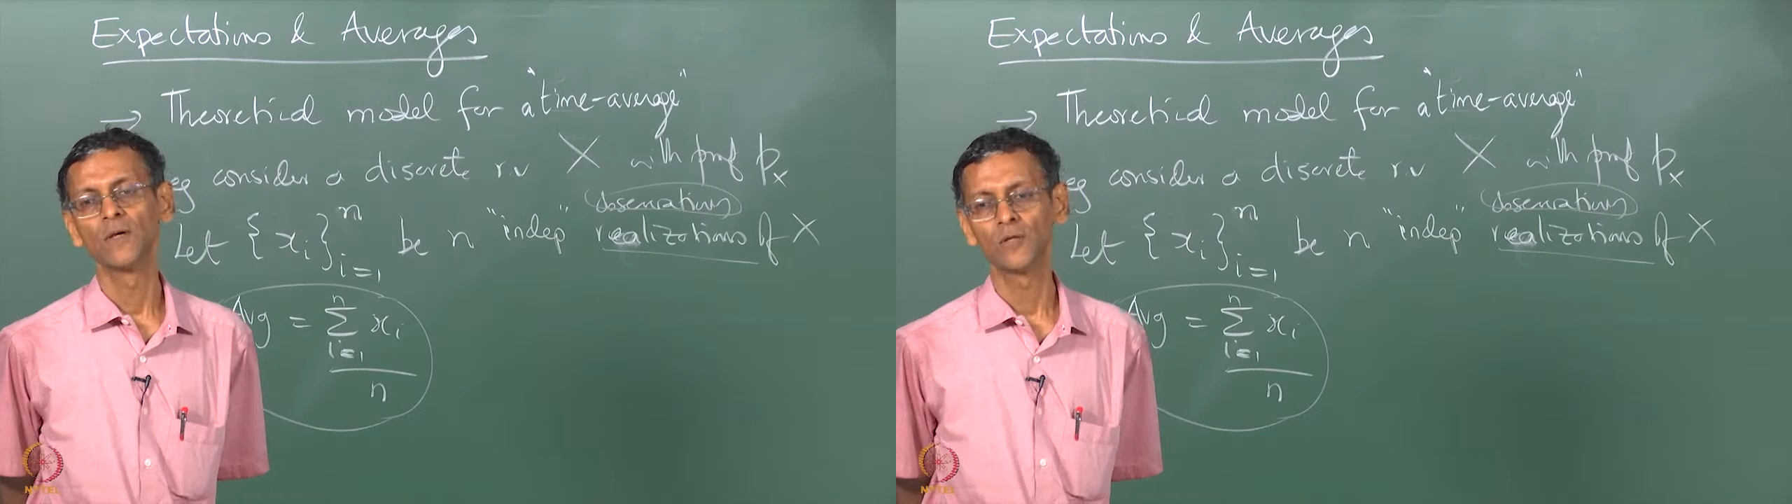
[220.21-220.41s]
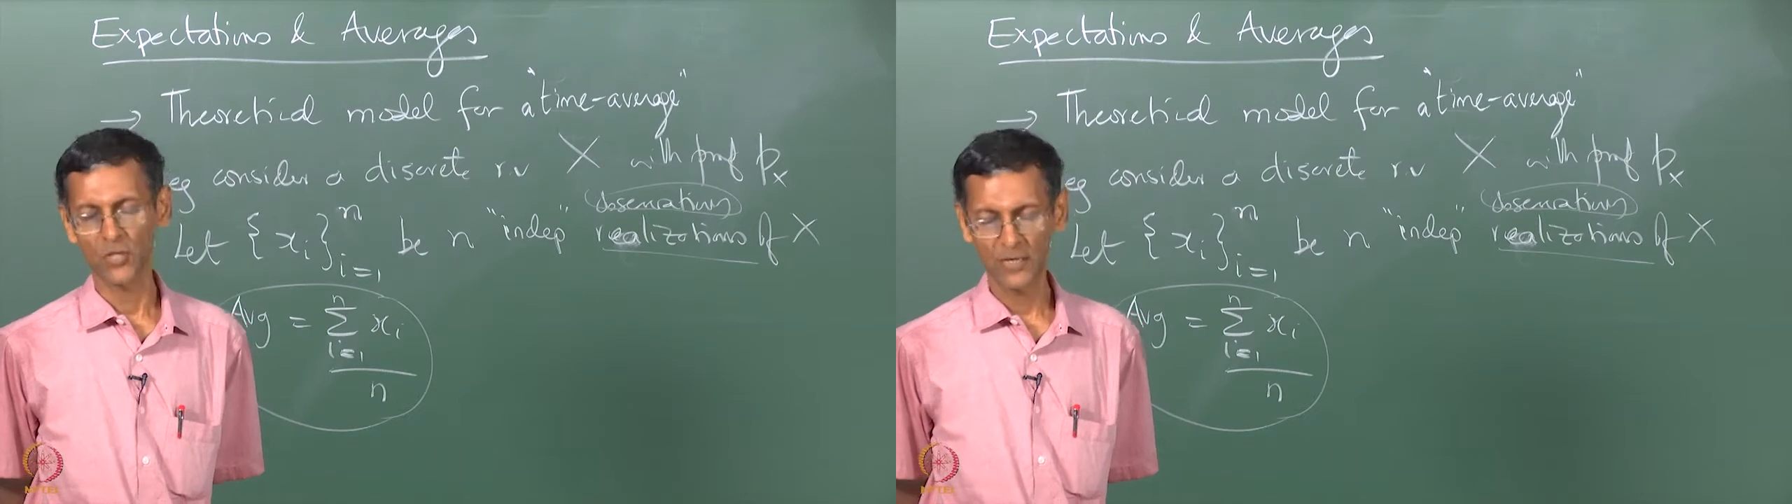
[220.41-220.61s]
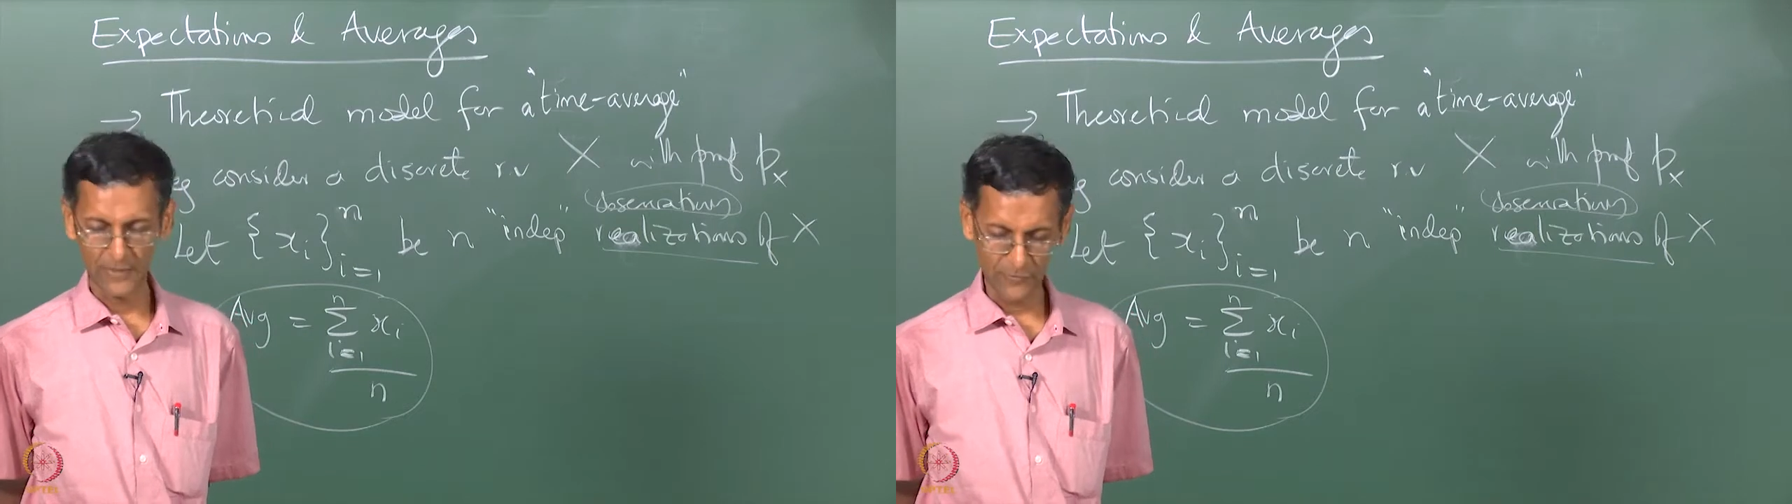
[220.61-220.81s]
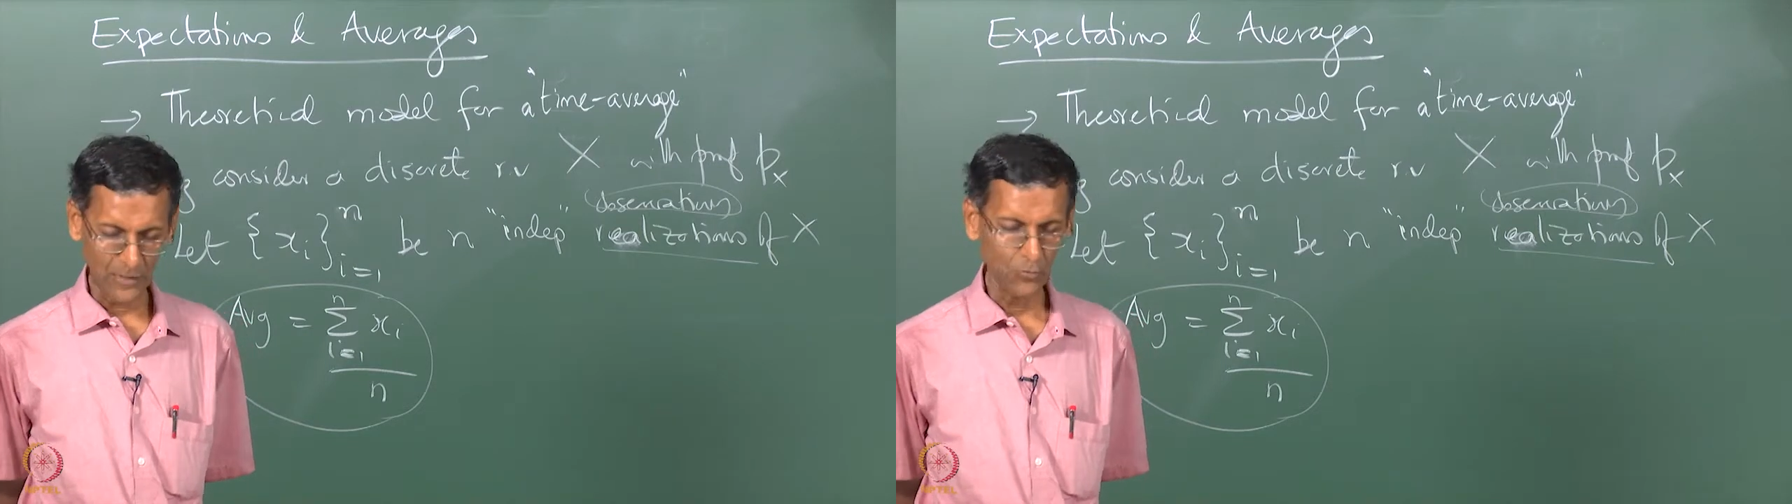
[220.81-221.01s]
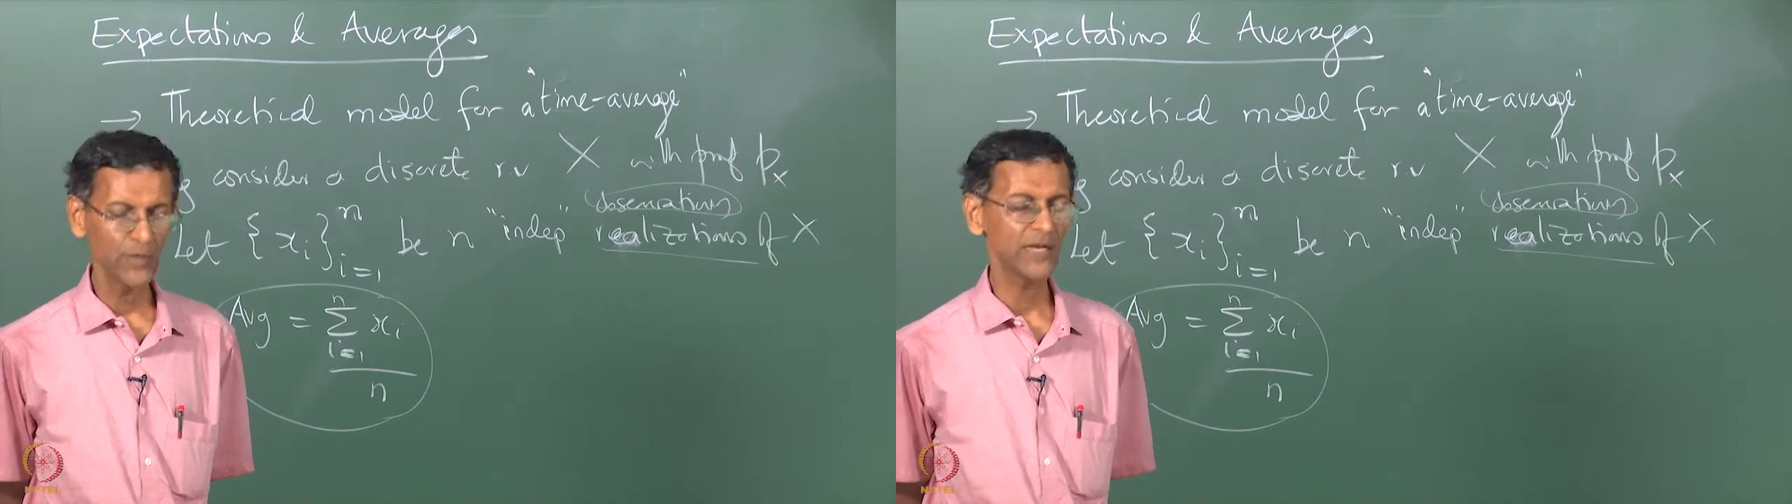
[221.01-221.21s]

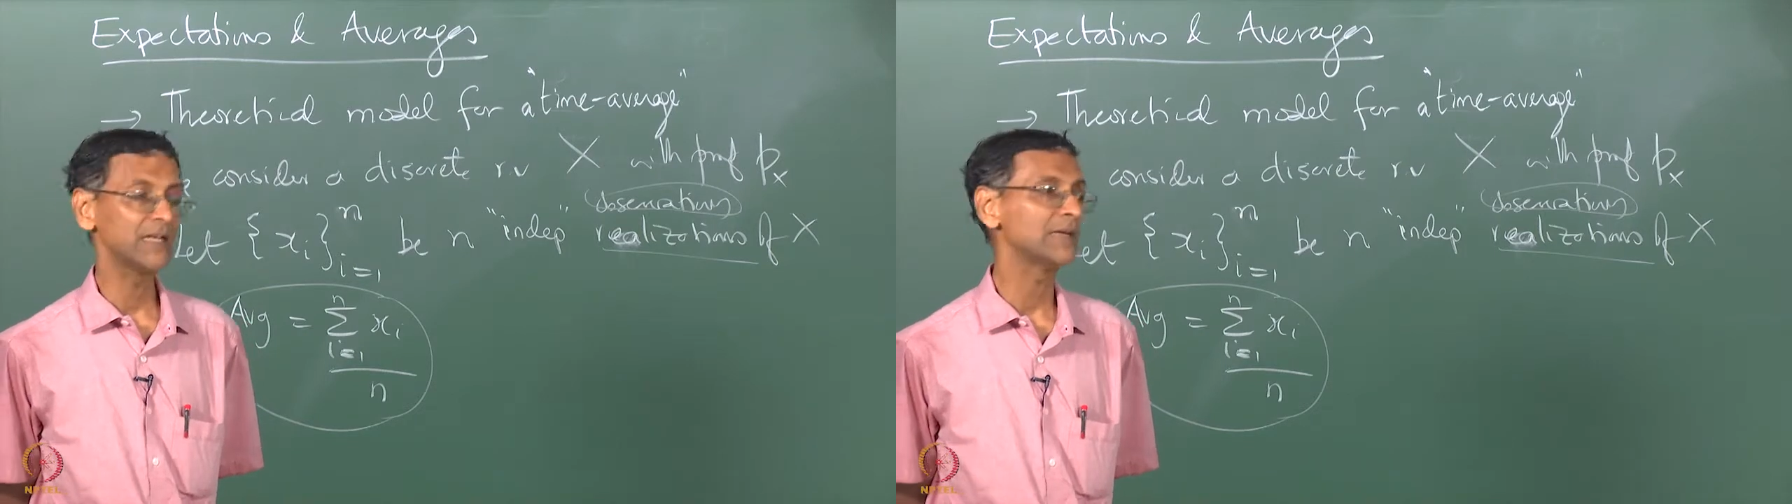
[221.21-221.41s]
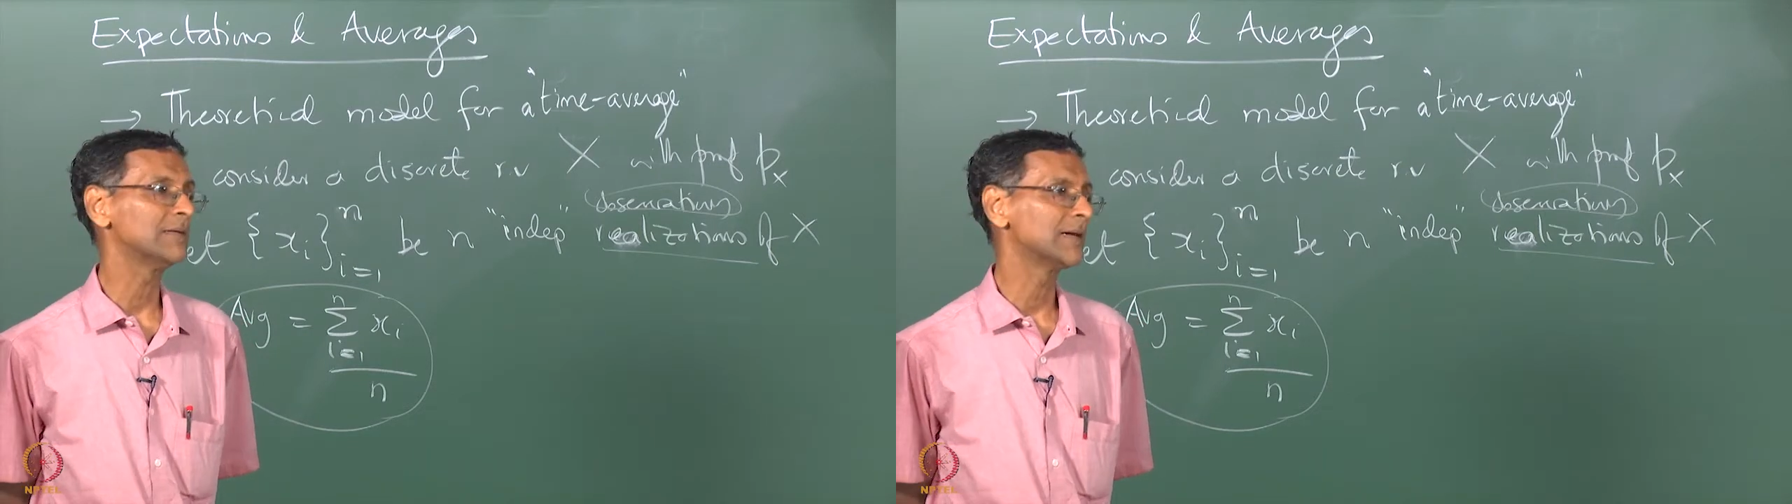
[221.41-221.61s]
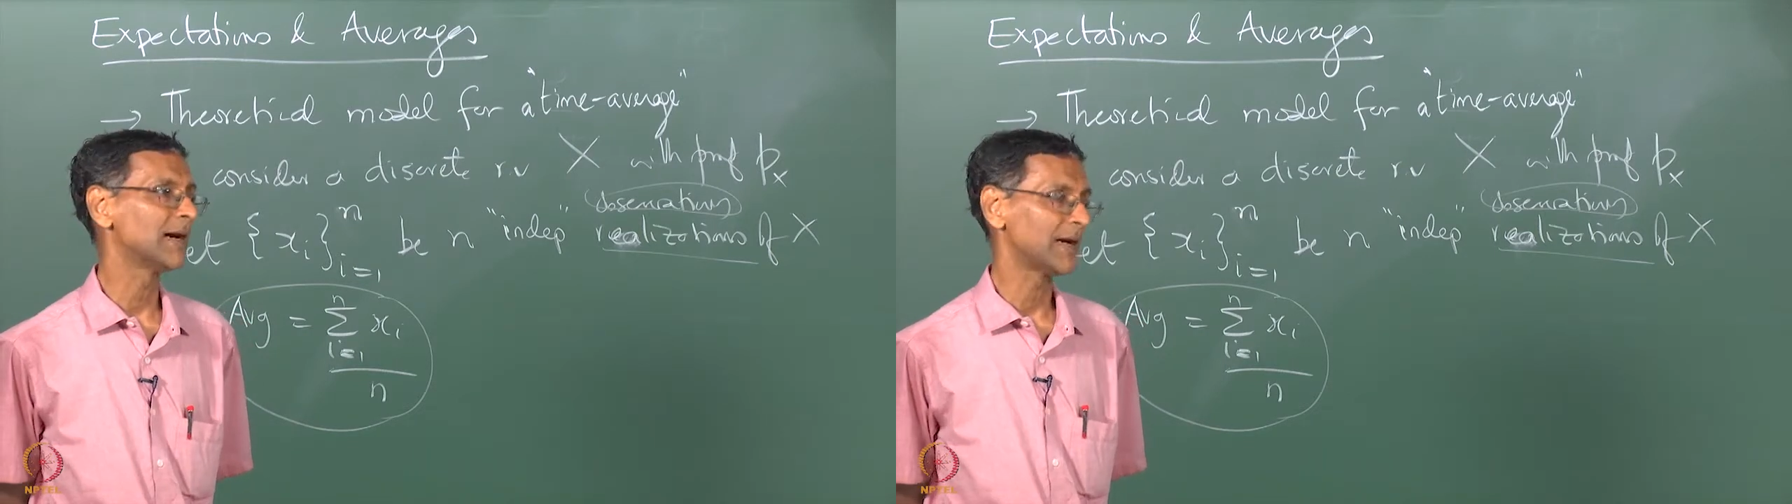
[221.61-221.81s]
without doing any